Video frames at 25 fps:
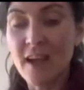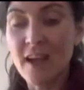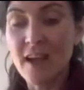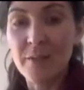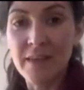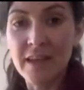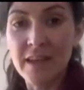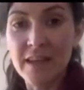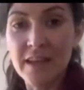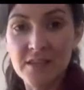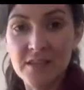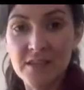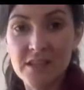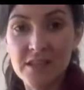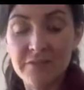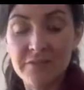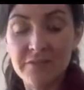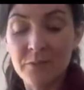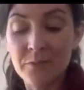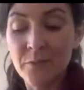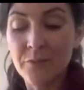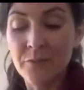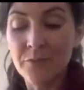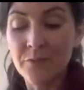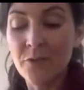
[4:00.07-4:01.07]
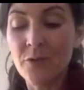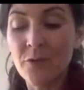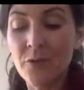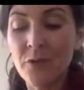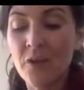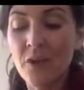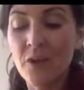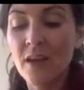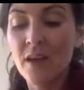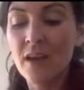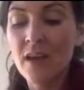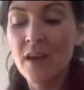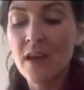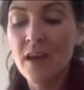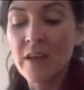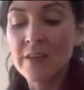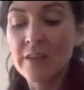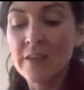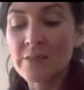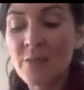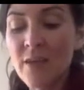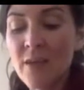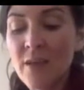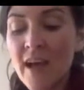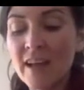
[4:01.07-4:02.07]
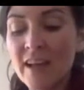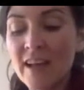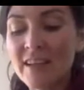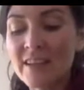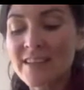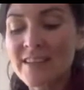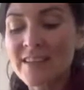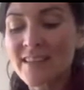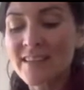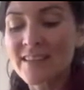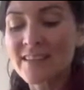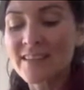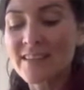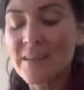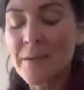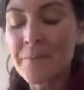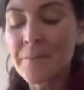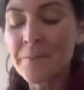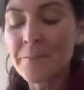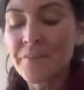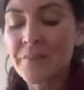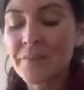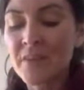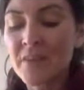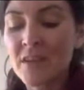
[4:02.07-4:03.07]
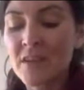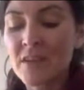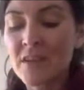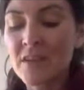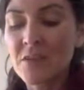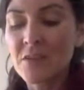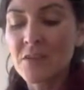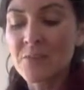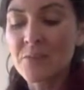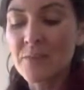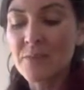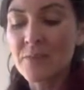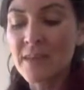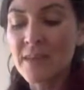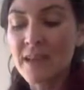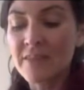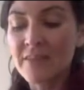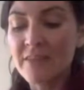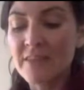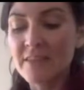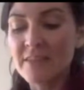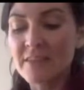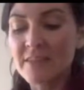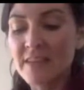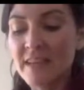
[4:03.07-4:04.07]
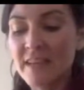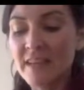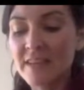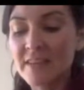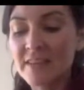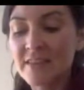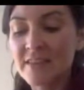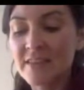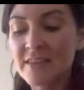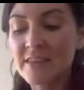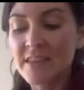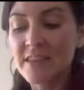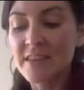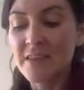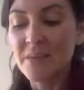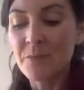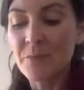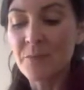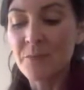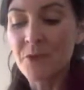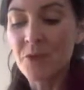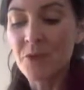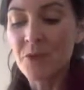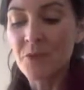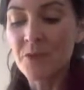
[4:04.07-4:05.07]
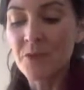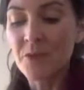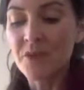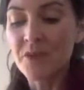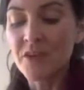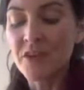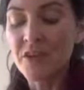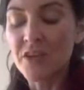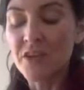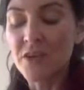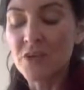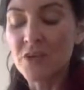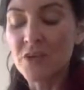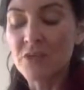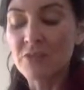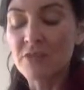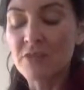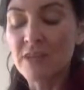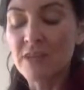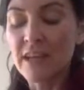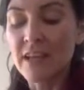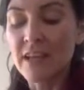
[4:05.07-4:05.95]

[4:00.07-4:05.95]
cup energy from before as well, as this, you maybe have this tendency at the moment that you